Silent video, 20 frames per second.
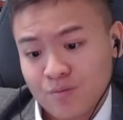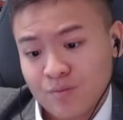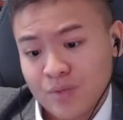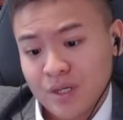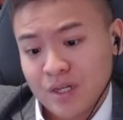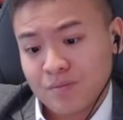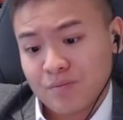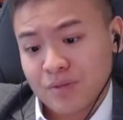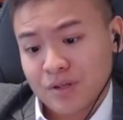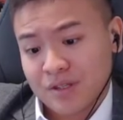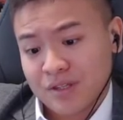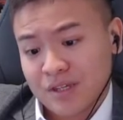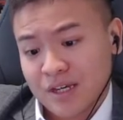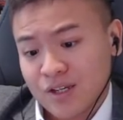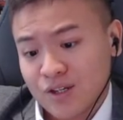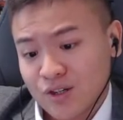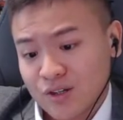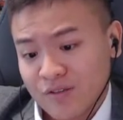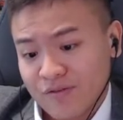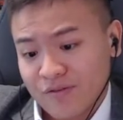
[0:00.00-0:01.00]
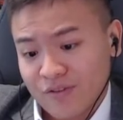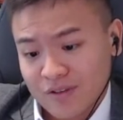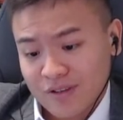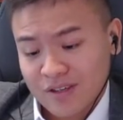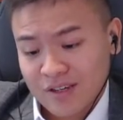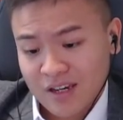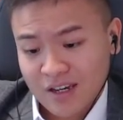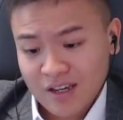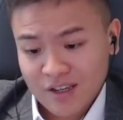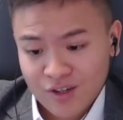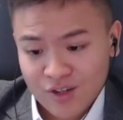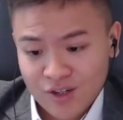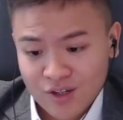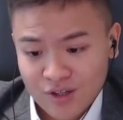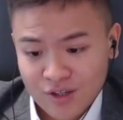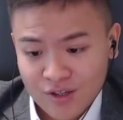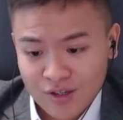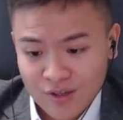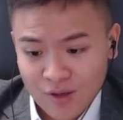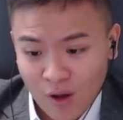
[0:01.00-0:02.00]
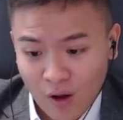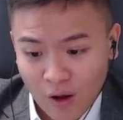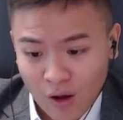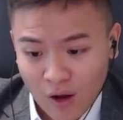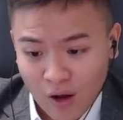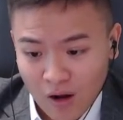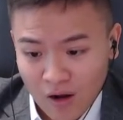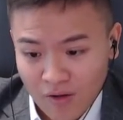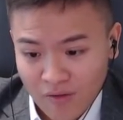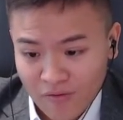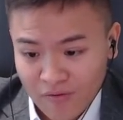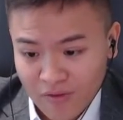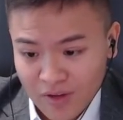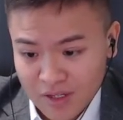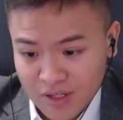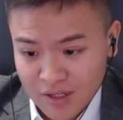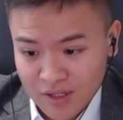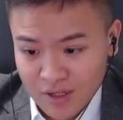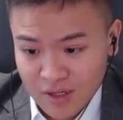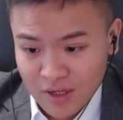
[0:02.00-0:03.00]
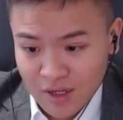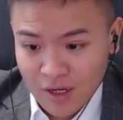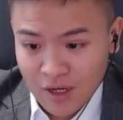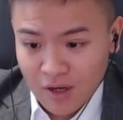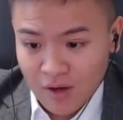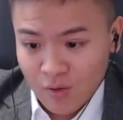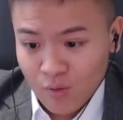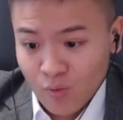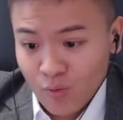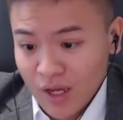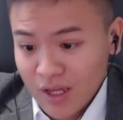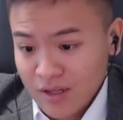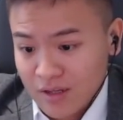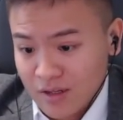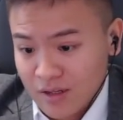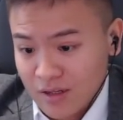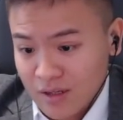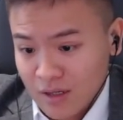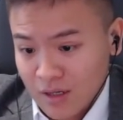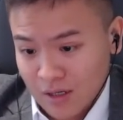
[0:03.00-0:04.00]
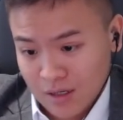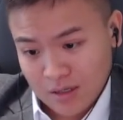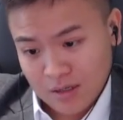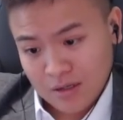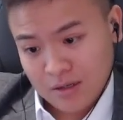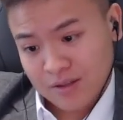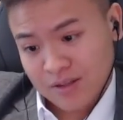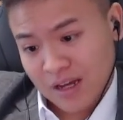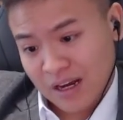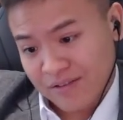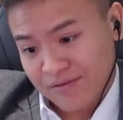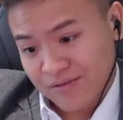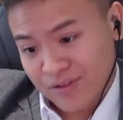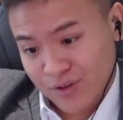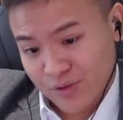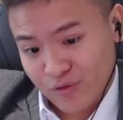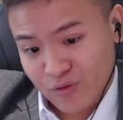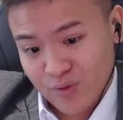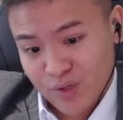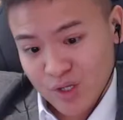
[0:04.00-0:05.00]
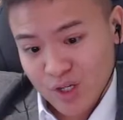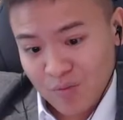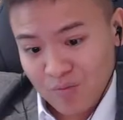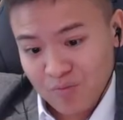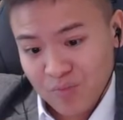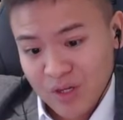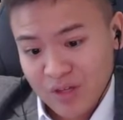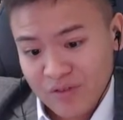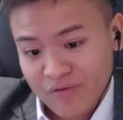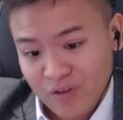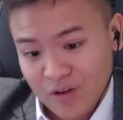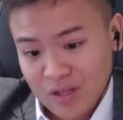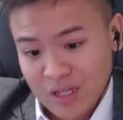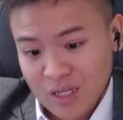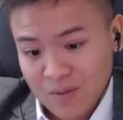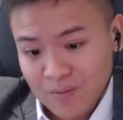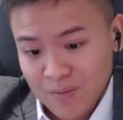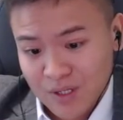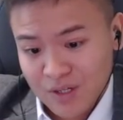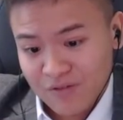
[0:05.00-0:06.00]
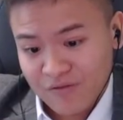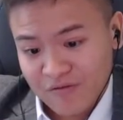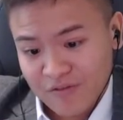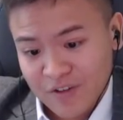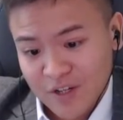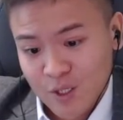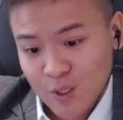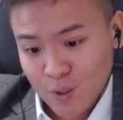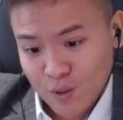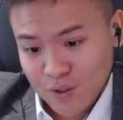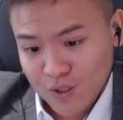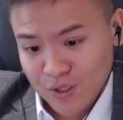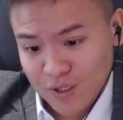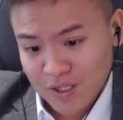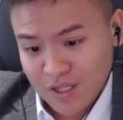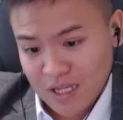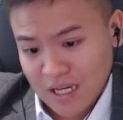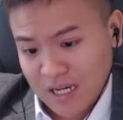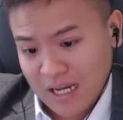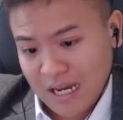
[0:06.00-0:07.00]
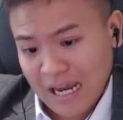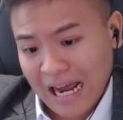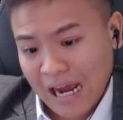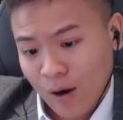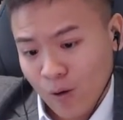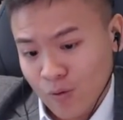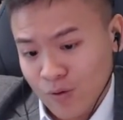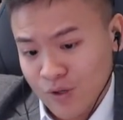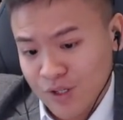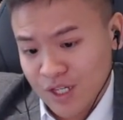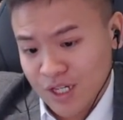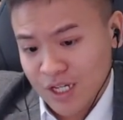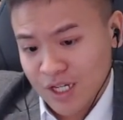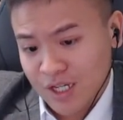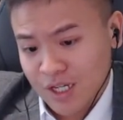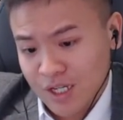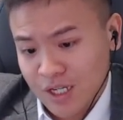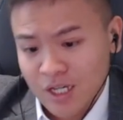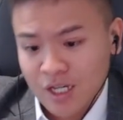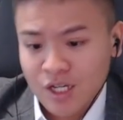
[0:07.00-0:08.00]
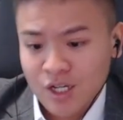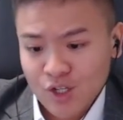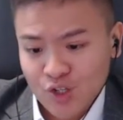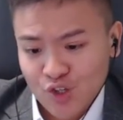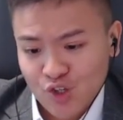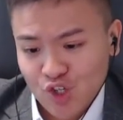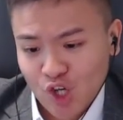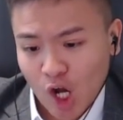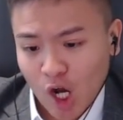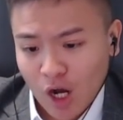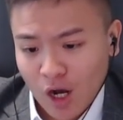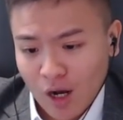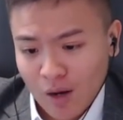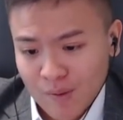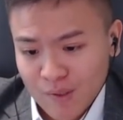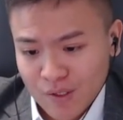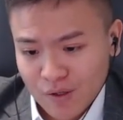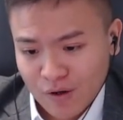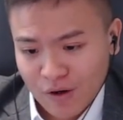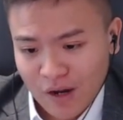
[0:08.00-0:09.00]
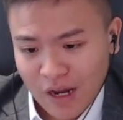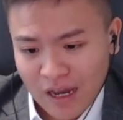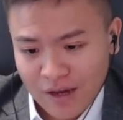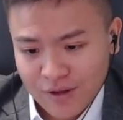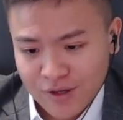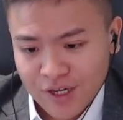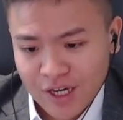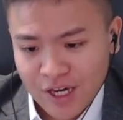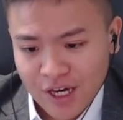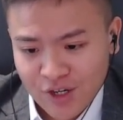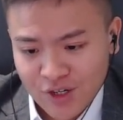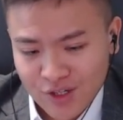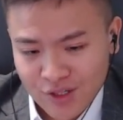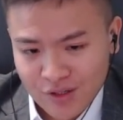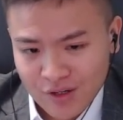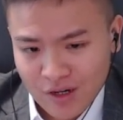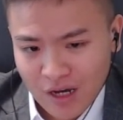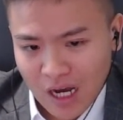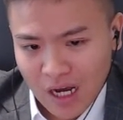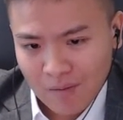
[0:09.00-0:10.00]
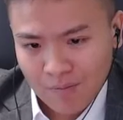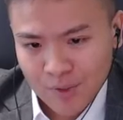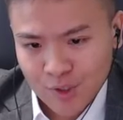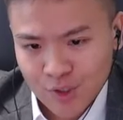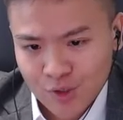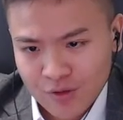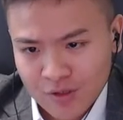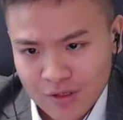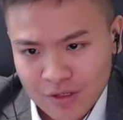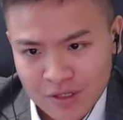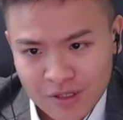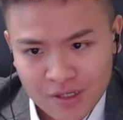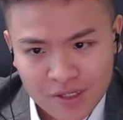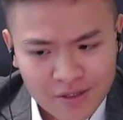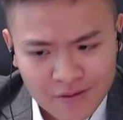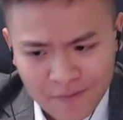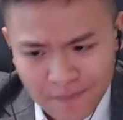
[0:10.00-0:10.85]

be a potential for tensions or conflict when diverse groups compete for limited resources like housing, jobs, or educational opportunities.